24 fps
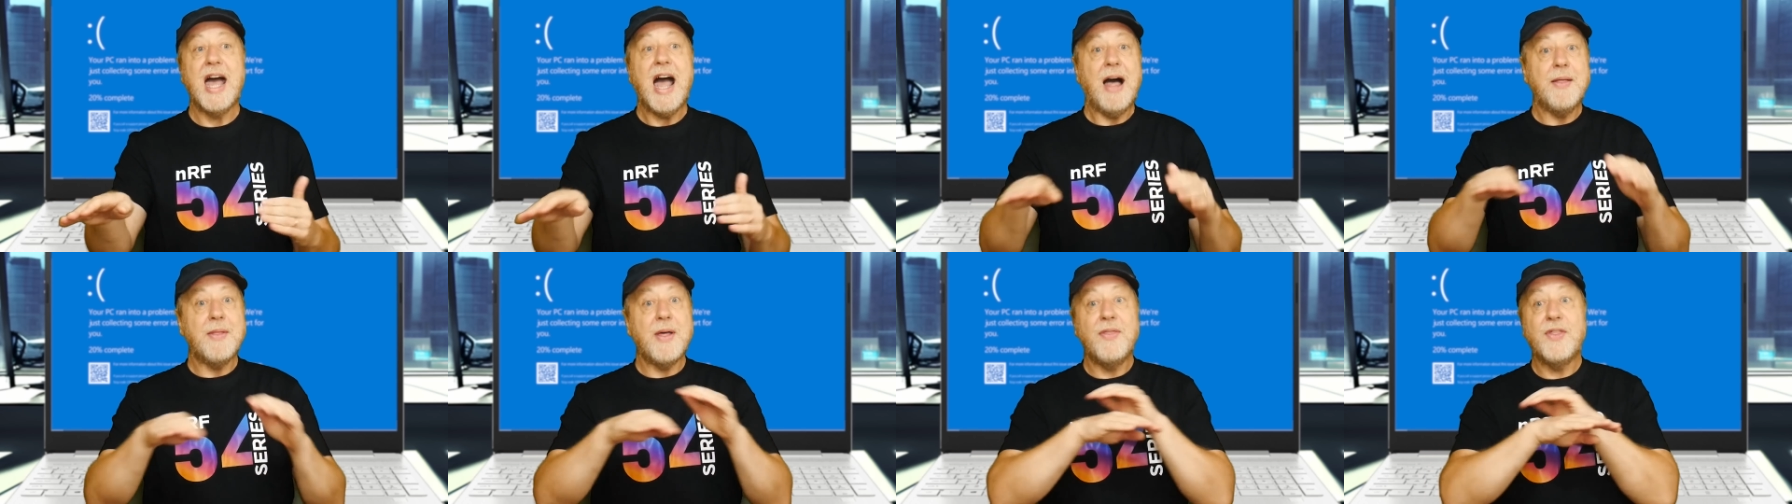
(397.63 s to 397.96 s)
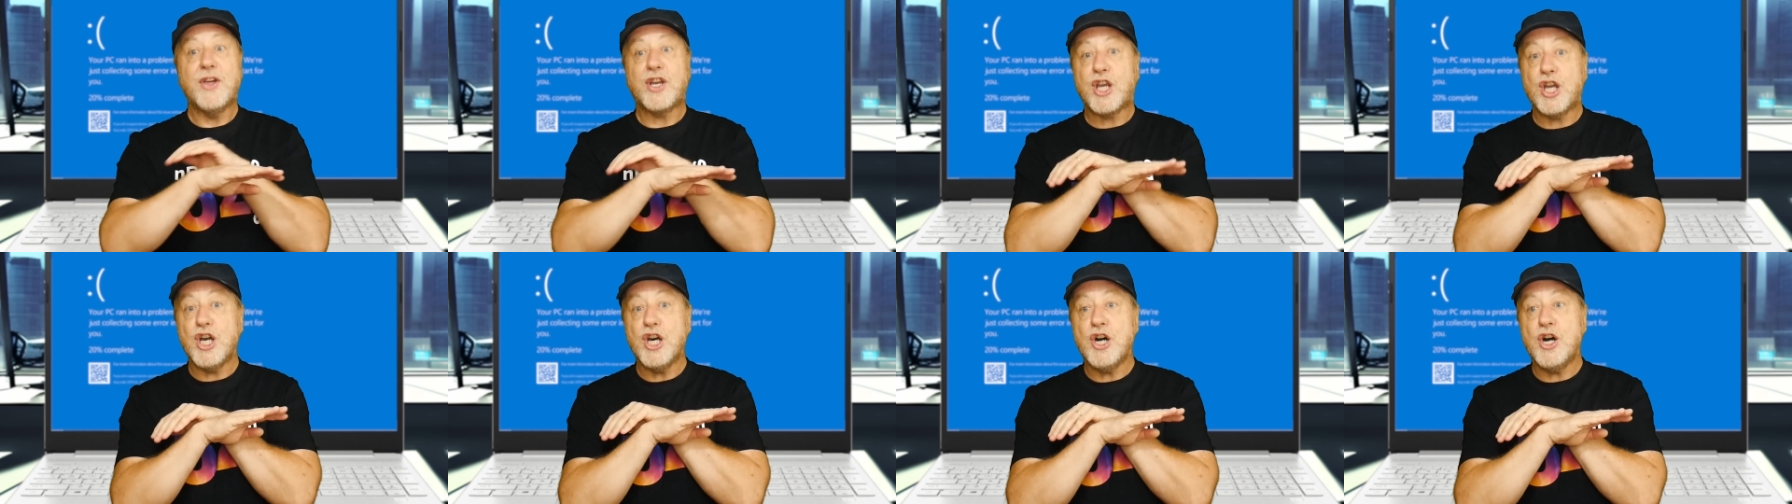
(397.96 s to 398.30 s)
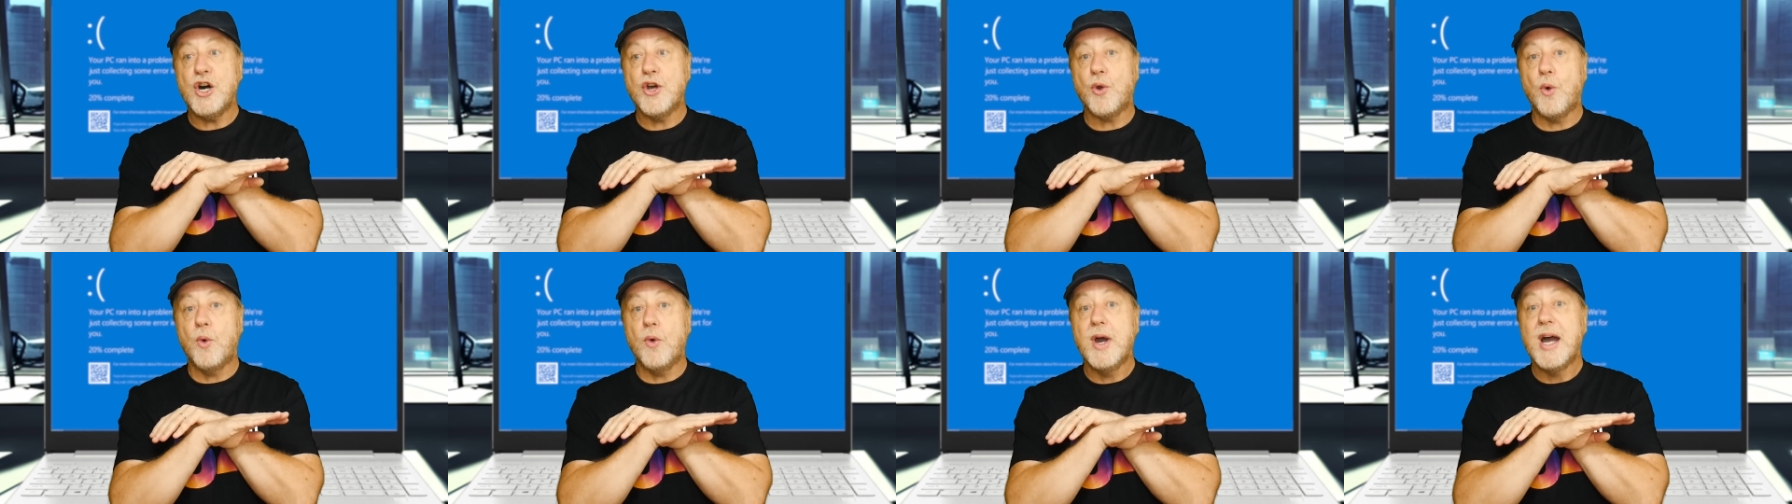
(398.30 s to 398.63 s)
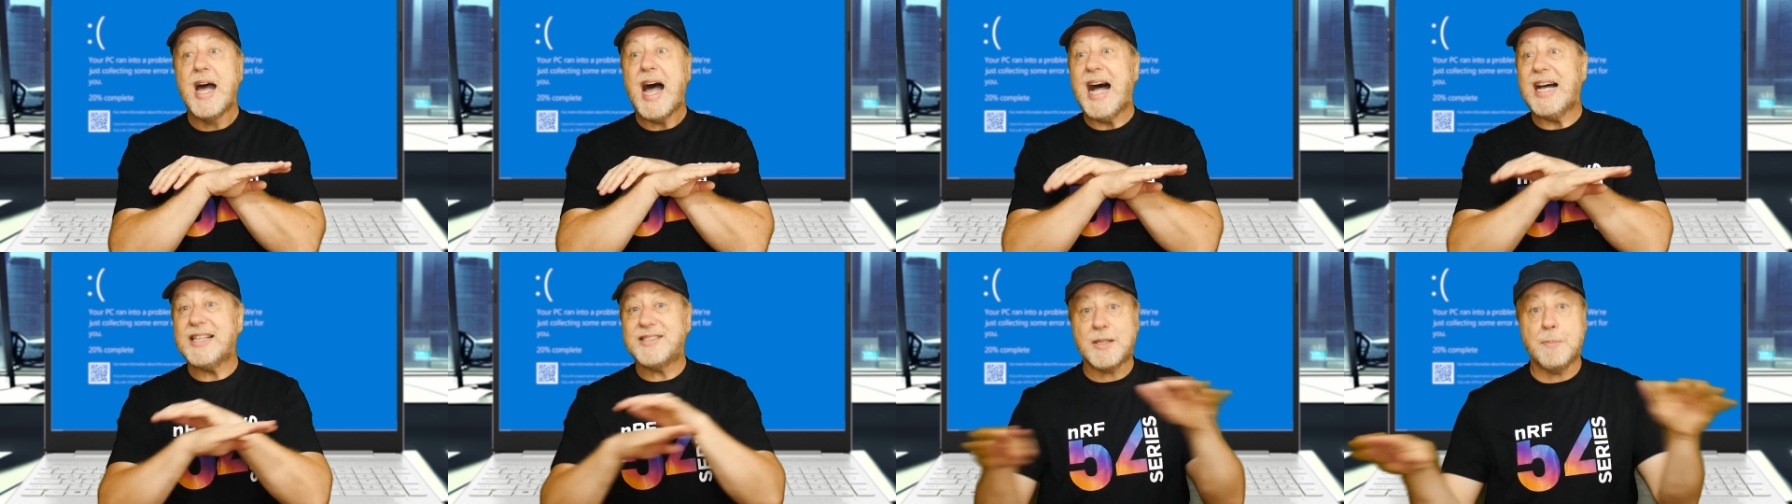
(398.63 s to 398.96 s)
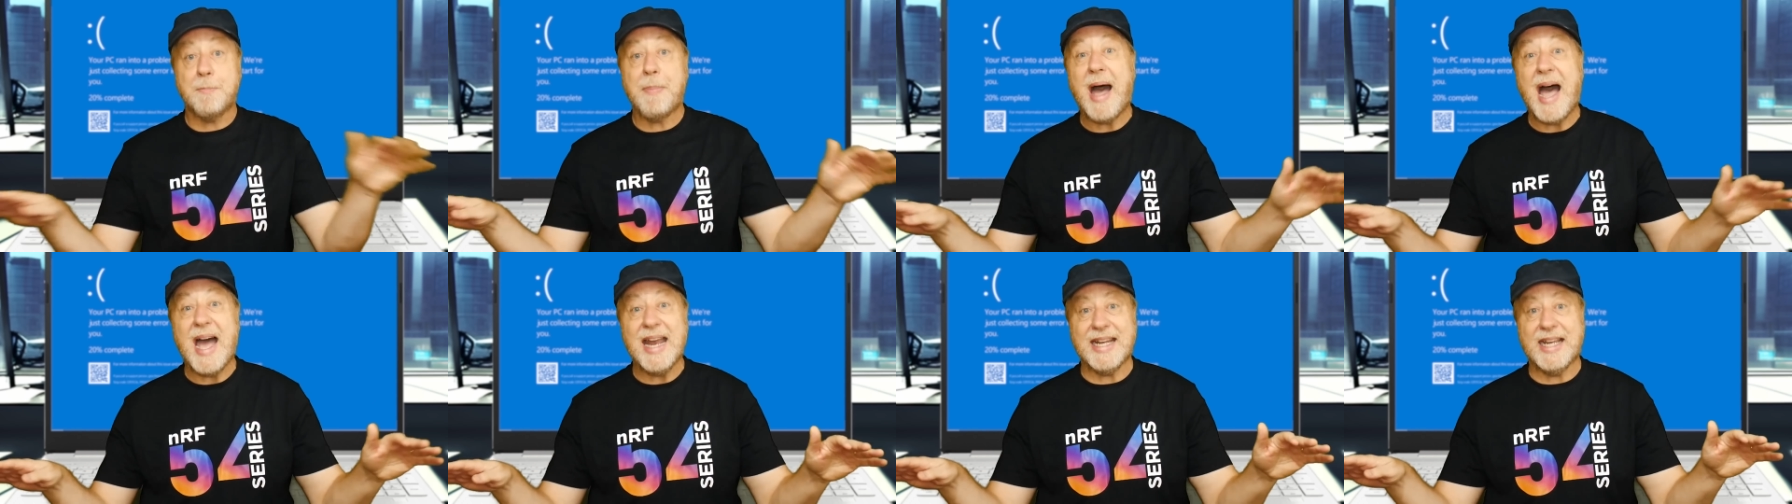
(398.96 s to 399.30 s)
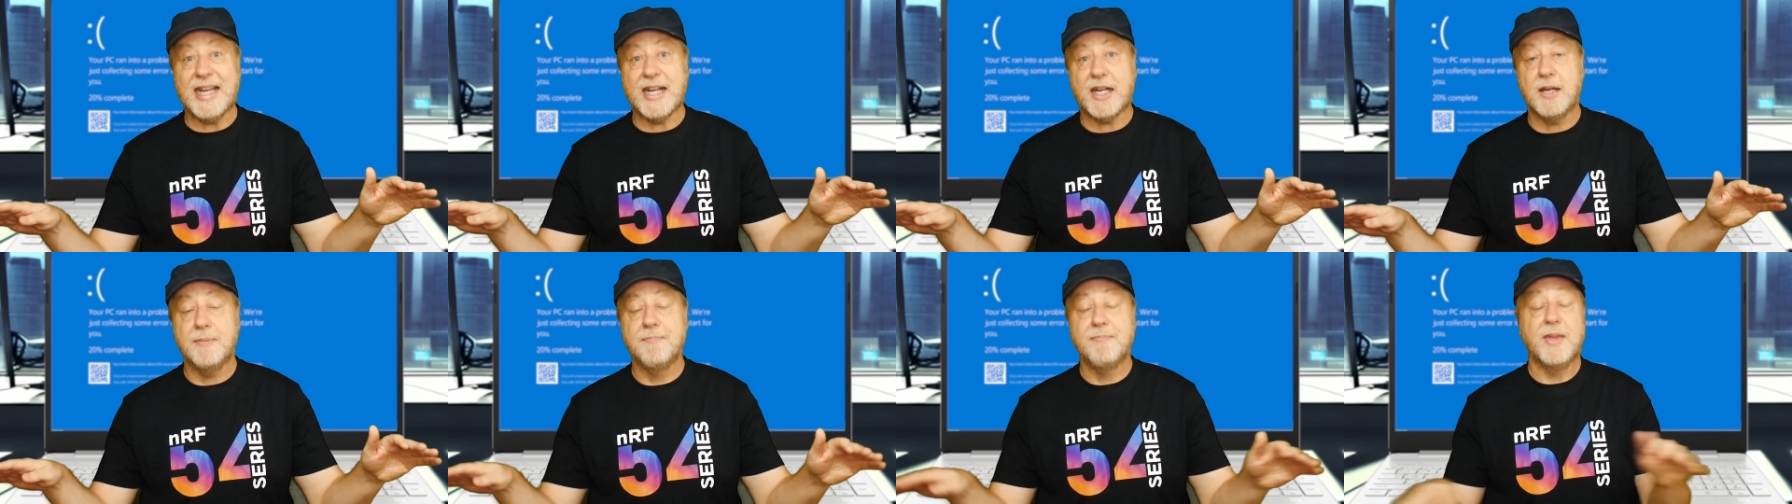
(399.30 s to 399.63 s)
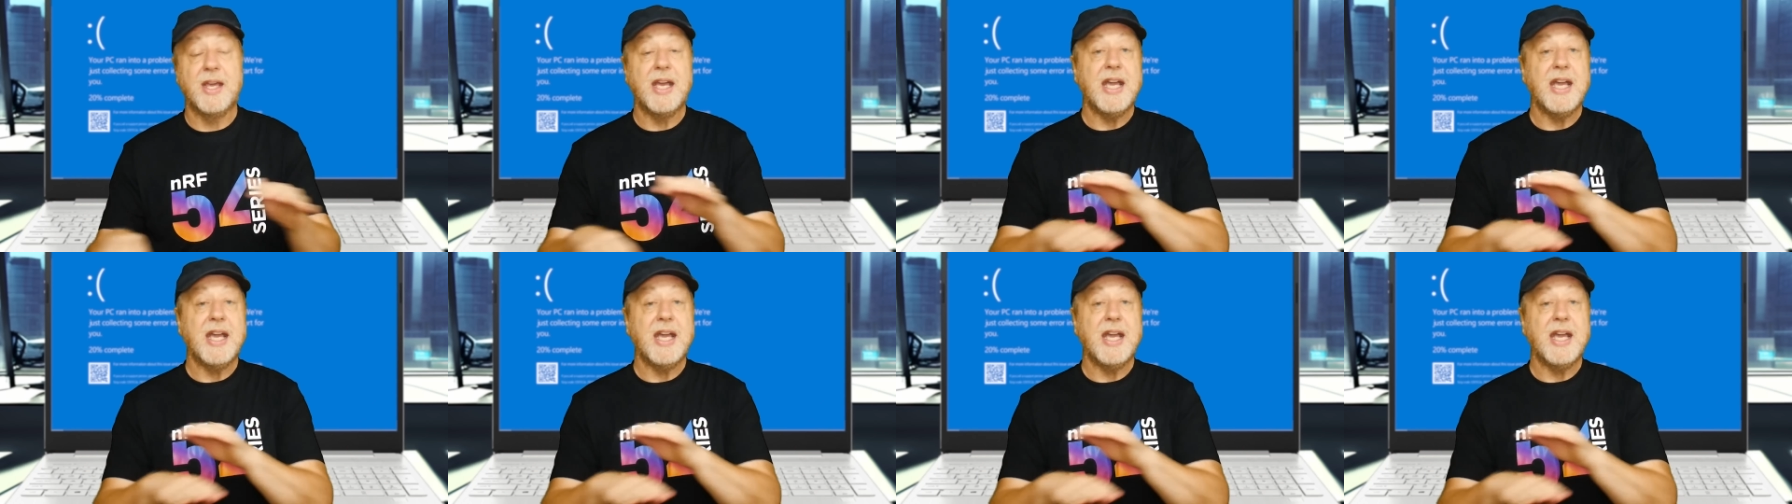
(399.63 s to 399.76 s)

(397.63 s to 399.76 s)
And then the kernel has to panic.